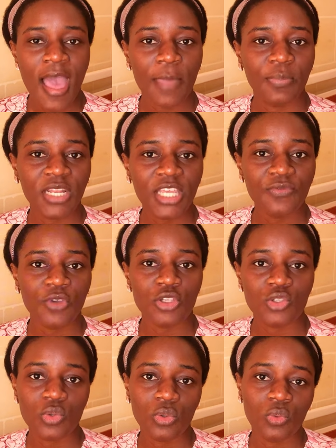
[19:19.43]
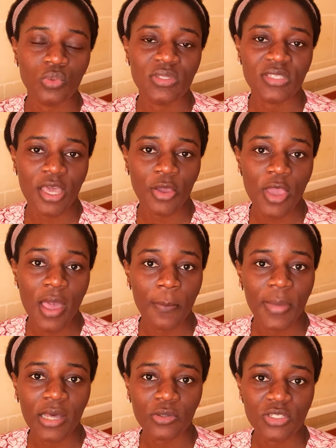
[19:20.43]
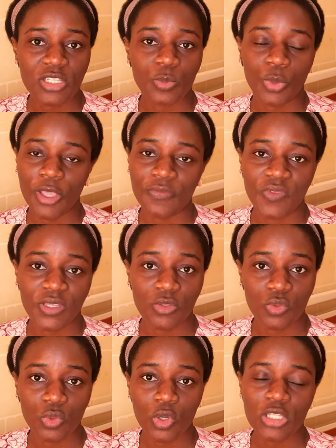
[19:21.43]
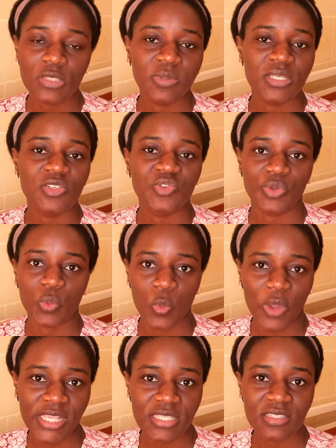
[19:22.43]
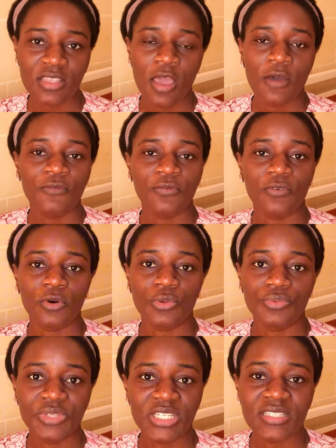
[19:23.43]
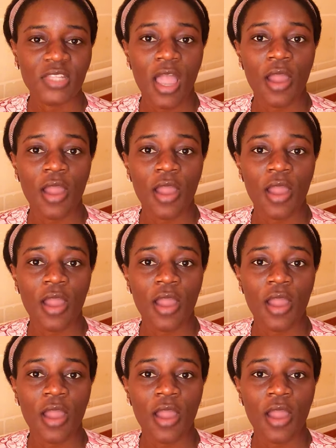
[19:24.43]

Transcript: I believe your school will tell you about this, but if they do not, please request for it.